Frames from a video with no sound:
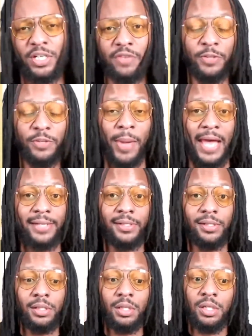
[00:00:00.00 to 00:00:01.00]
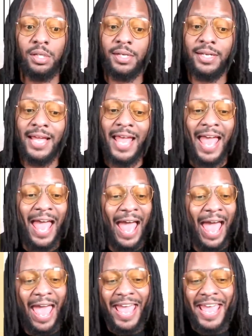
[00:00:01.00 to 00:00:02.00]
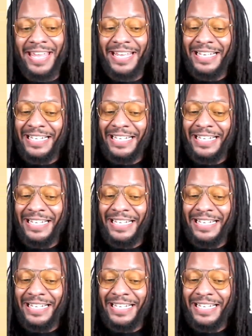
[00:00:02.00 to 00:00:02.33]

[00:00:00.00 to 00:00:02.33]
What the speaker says: of his passes. Hey,